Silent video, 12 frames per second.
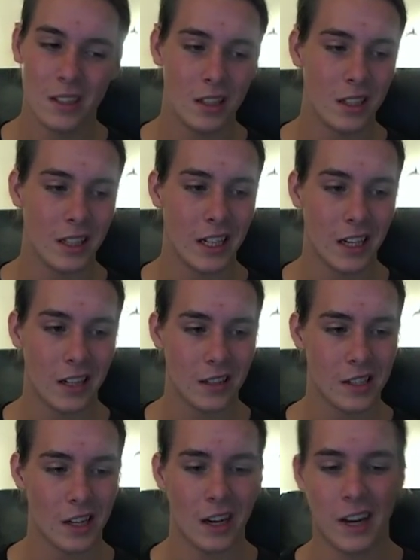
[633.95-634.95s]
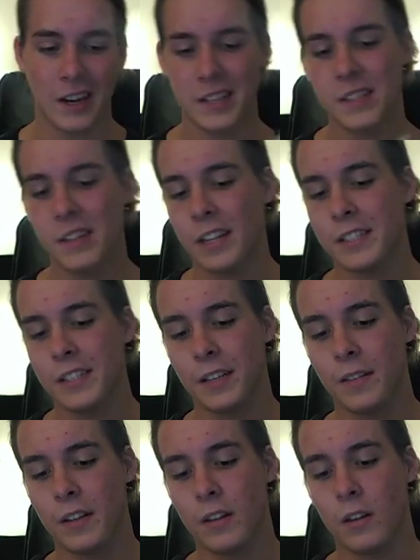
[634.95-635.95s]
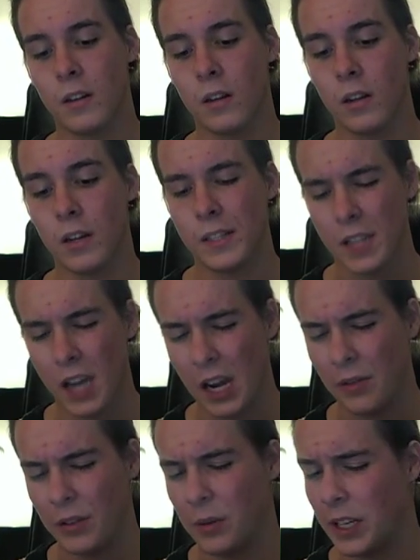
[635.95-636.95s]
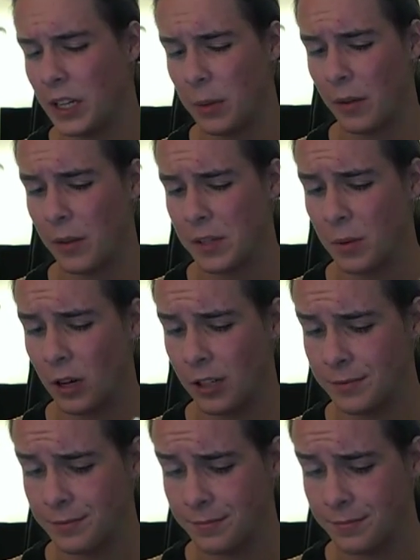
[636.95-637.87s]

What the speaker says: yeah, so I guess the next thing that is kind of unique about this mod,